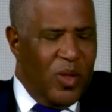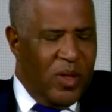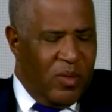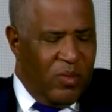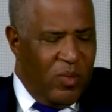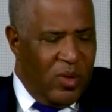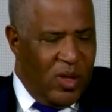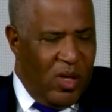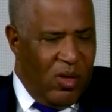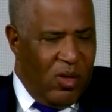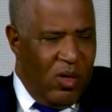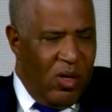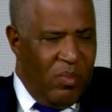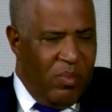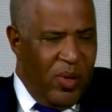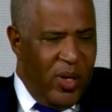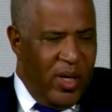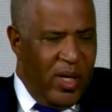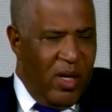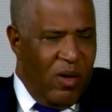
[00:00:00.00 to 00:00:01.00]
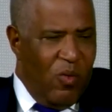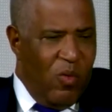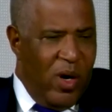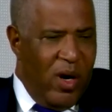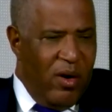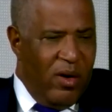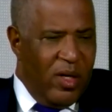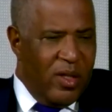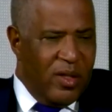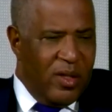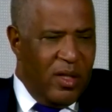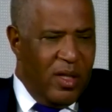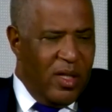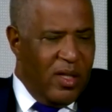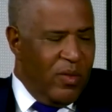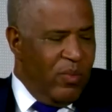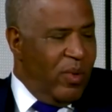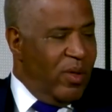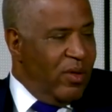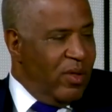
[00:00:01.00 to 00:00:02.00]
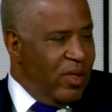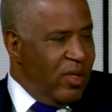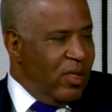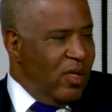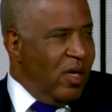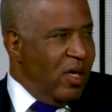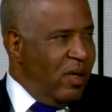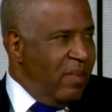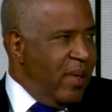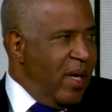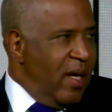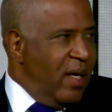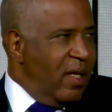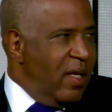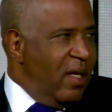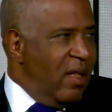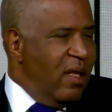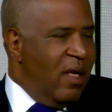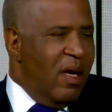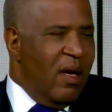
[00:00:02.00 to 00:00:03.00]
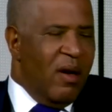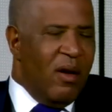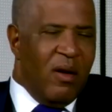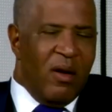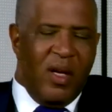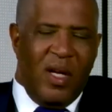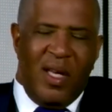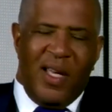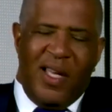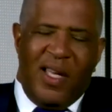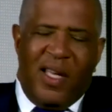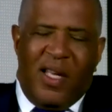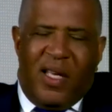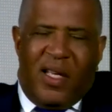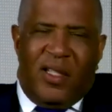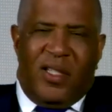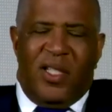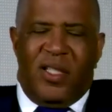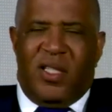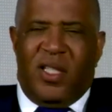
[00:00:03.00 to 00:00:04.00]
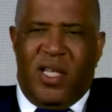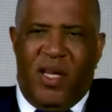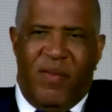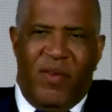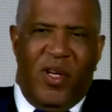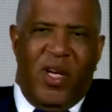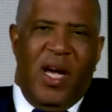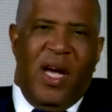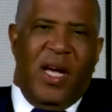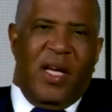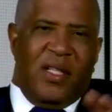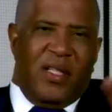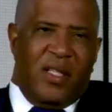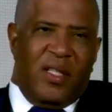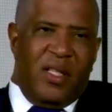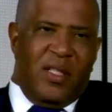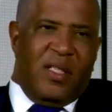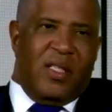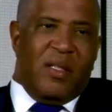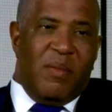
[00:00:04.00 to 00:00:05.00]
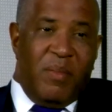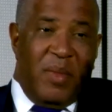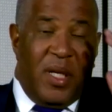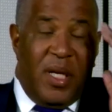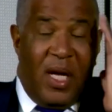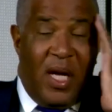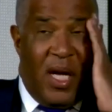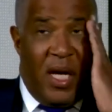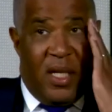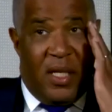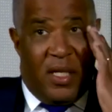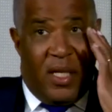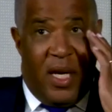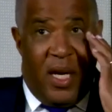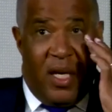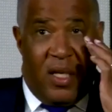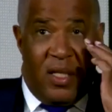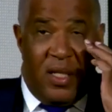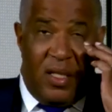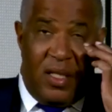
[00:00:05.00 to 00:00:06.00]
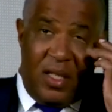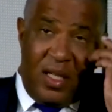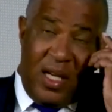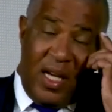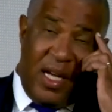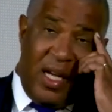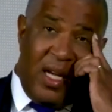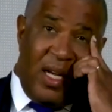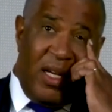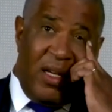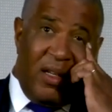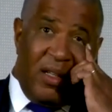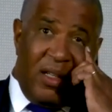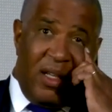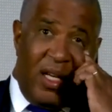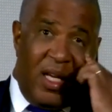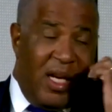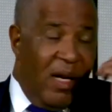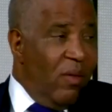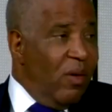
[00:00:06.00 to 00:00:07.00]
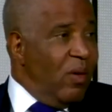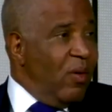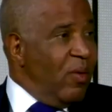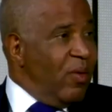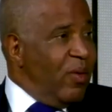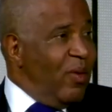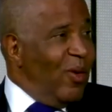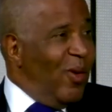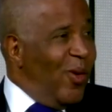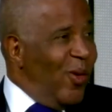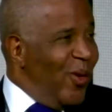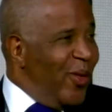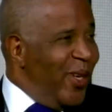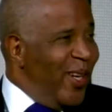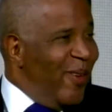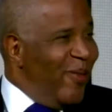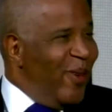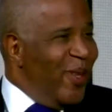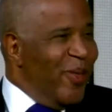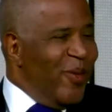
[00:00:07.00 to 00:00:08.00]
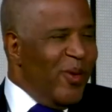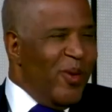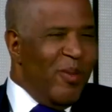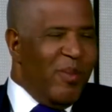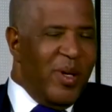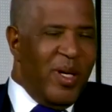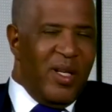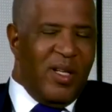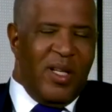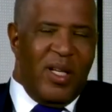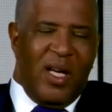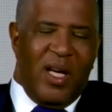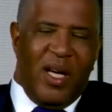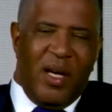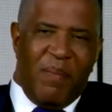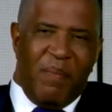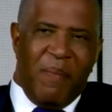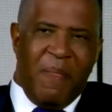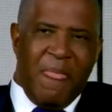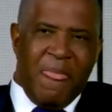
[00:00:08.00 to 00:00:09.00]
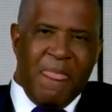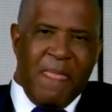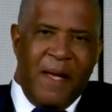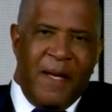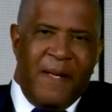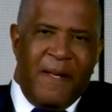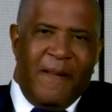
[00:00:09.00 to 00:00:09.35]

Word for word: was, was I'll call bringing awareness to this. We were just talking about it in there. Yeah. Just to give you guys just some context, uh, and I won't go through the whole thing I went through, but um,